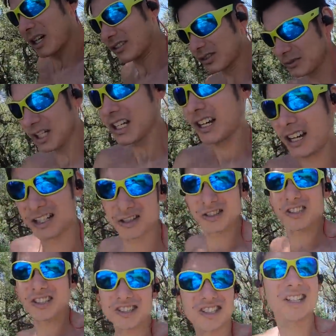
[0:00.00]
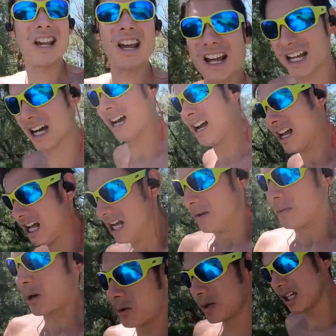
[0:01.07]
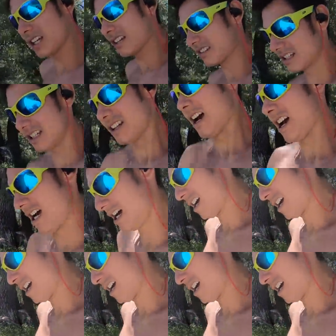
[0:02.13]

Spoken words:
miles a week, 160K per week, and then